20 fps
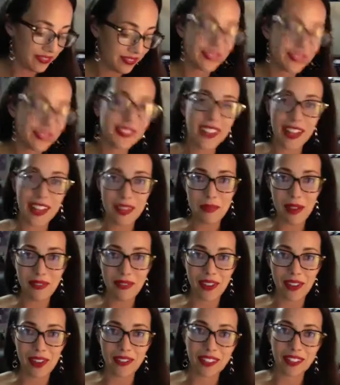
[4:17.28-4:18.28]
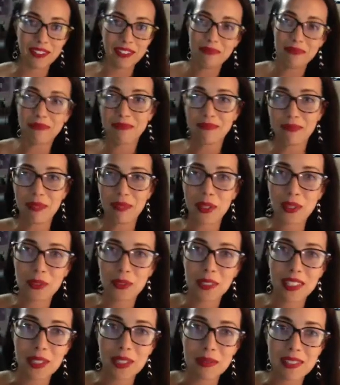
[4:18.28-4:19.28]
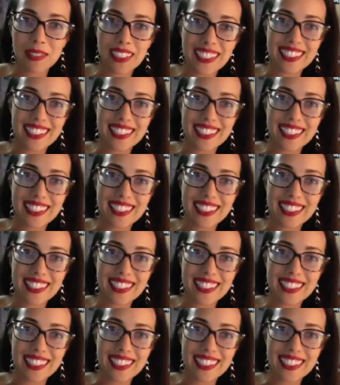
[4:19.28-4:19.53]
and then my favorite, Rosewood lipstick.